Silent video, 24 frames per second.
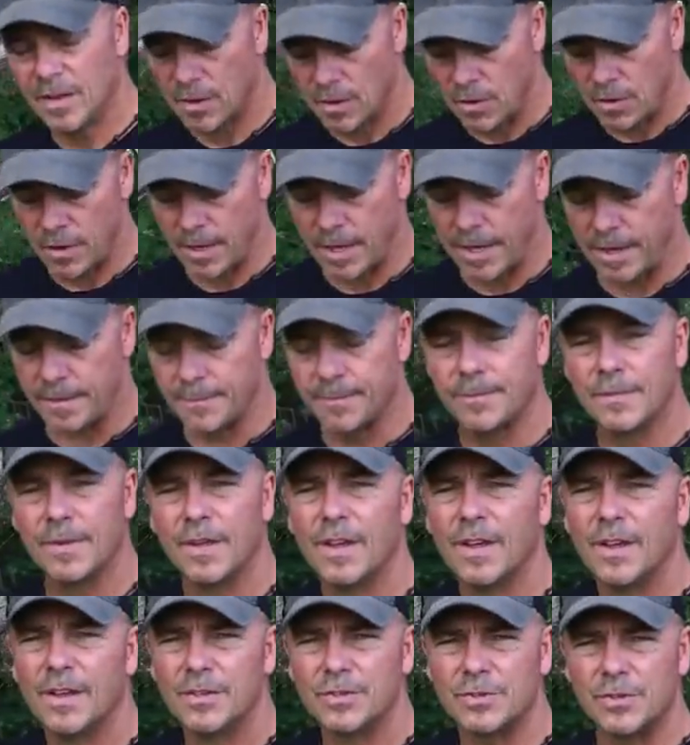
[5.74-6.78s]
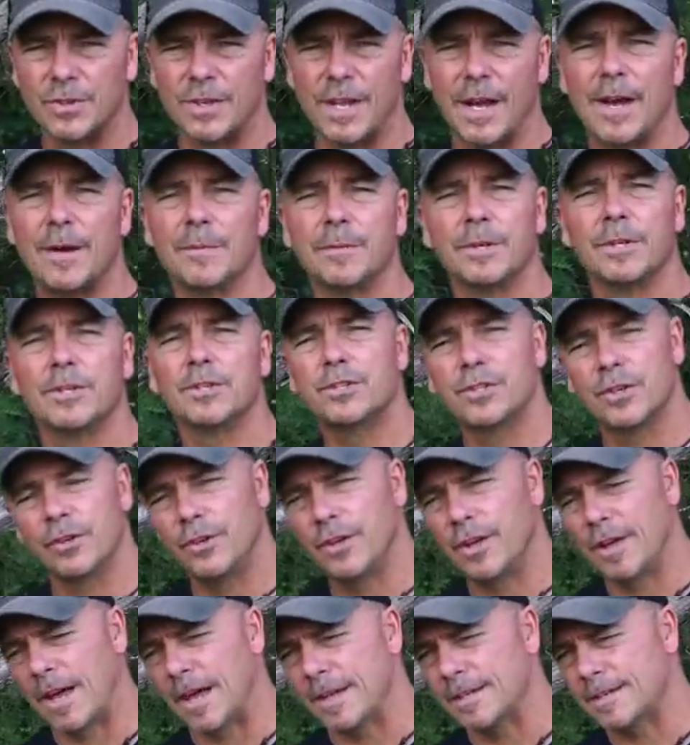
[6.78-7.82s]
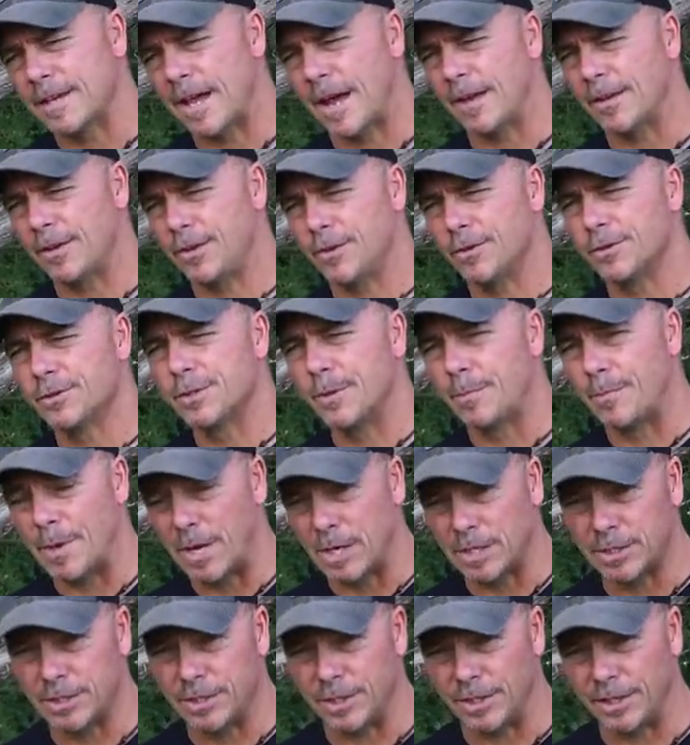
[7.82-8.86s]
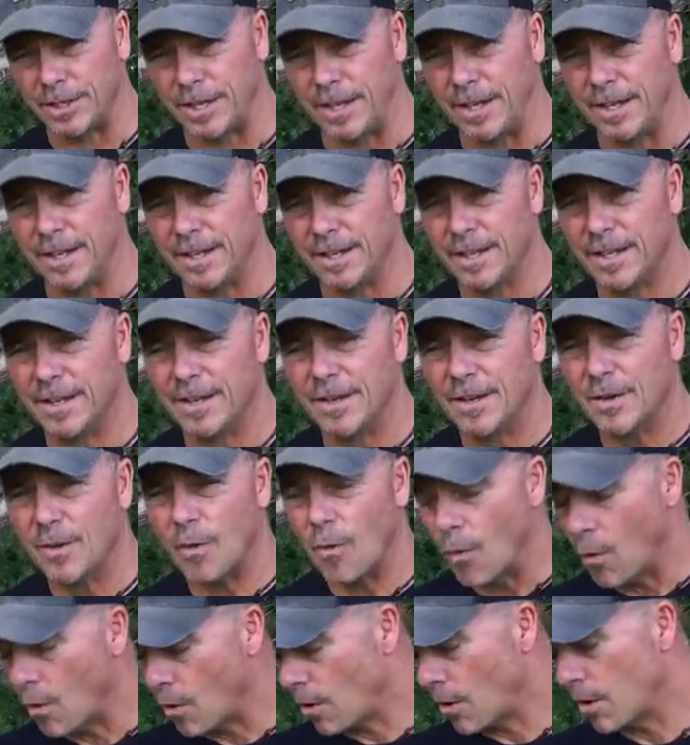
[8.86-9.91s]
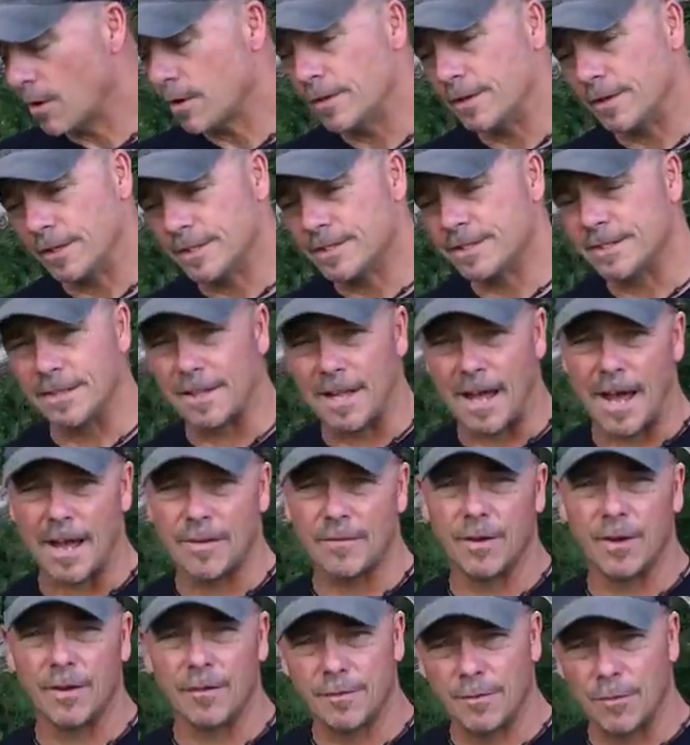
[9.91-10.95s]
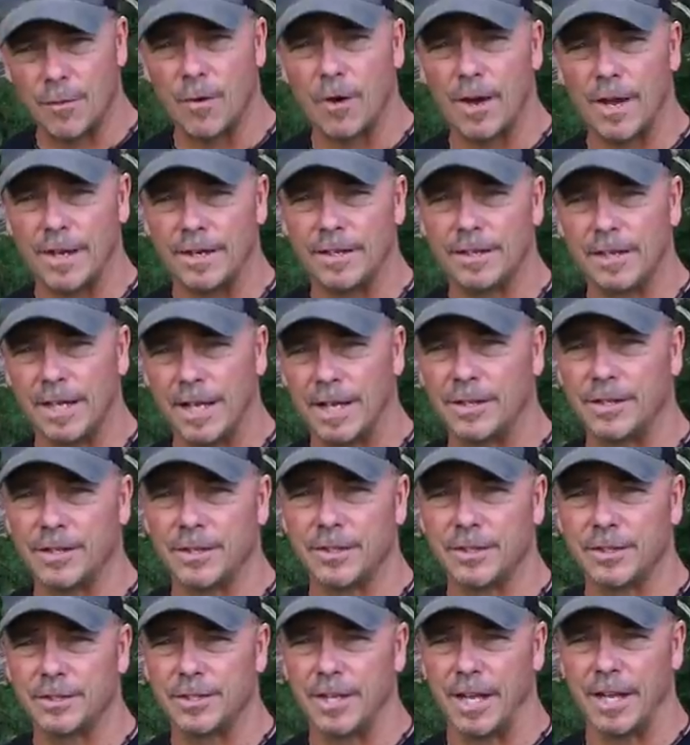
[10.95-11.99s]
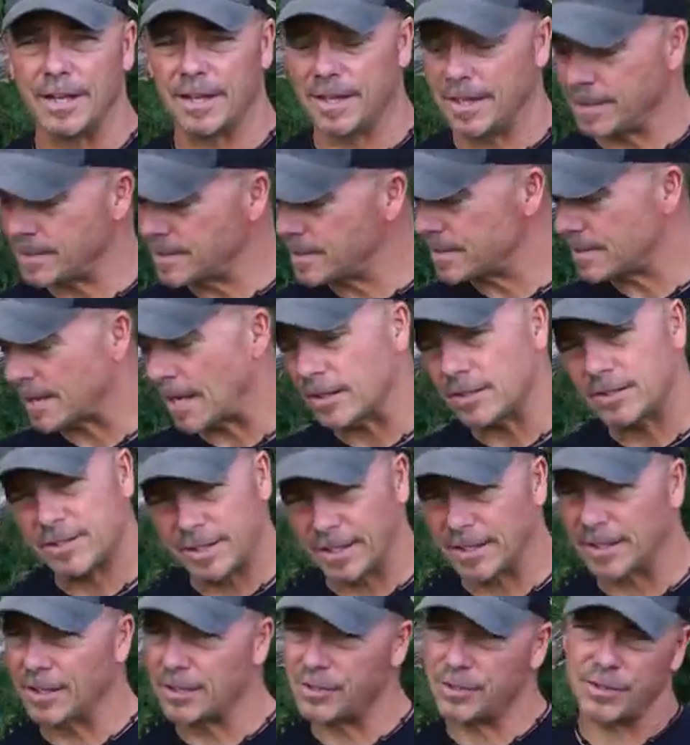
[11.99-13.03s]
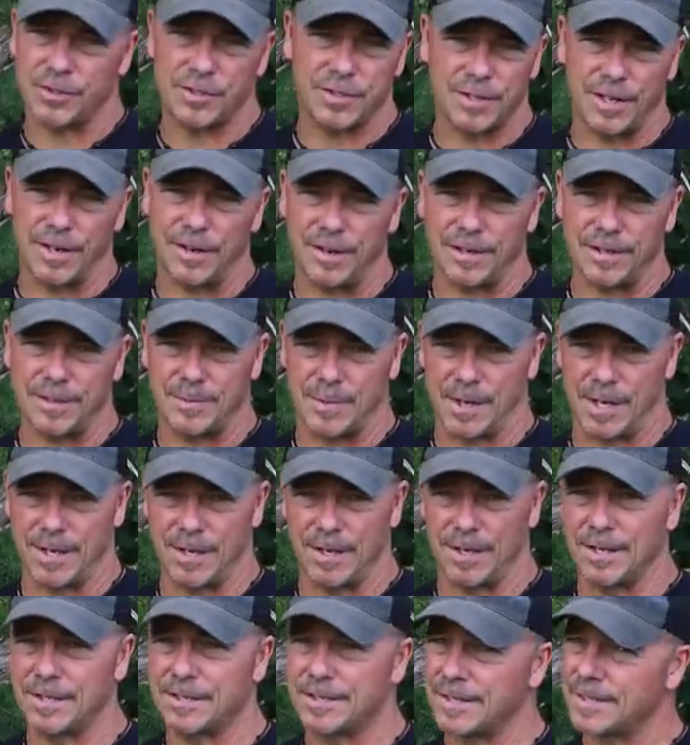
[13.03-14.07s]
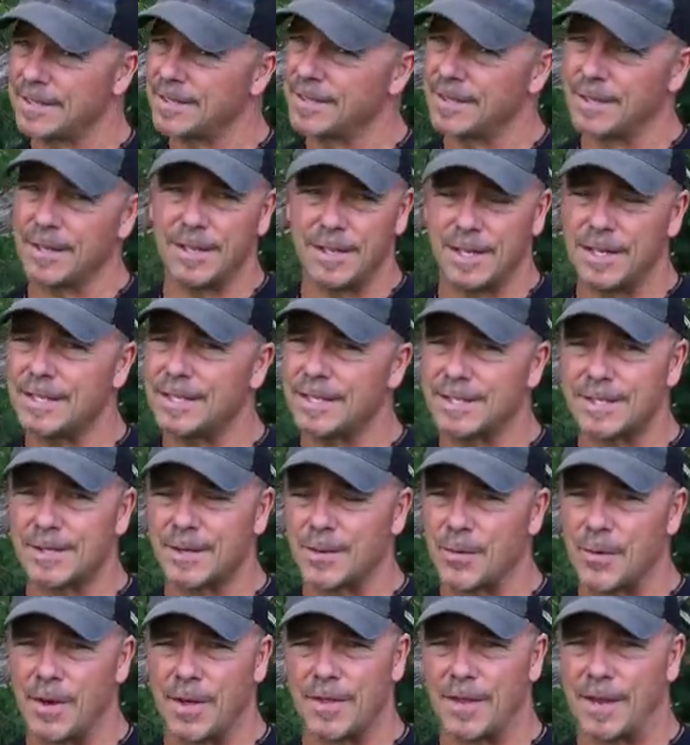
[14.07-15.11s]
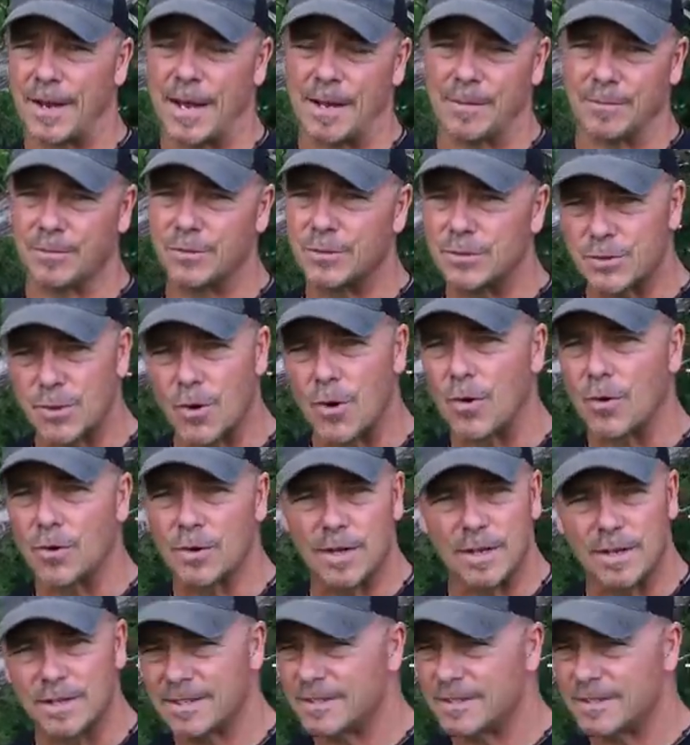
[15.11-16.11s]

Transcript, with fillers: okay, so now I'm going to show you guys how to use the buck junkie or the saliva and forehead glandular scent. This is our signature series, man. This, this, is, the, this is the one that I'm so